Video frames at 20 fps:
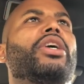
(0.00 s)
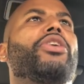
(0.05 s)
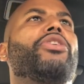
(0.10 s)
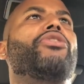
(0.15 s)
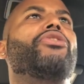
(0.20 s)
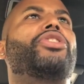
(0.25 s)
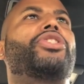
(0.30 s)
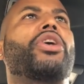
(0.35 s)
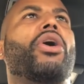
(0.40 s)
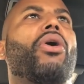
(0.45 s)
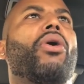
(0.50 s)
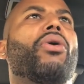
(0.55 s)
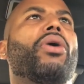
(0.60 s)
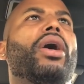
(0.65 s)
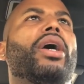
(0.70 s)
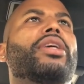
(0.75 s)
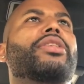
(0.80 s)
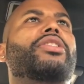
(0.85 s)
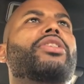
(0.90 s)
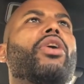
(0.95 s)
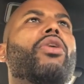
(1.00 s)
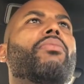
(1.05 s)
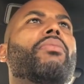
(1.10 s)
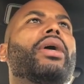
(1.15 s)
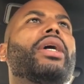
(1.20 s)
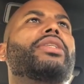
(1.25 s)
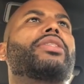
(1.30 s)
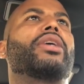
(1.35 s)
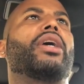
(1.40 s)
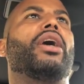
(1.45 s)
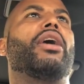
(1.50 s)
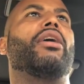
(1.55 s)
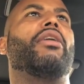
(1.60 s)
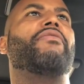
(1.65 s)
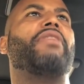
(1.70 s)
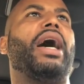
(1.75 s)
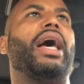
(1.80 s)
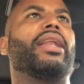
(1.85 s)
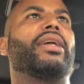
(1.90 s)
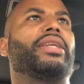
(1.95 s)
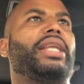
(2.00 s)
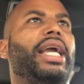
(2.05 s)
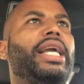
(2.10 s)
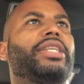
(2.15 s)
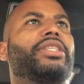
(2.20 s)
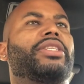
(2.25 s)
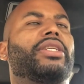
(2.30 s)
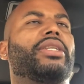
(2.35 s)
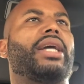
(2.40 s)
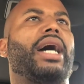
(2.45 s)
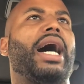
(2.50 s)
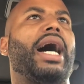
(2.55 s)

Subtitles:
you show her so much validation,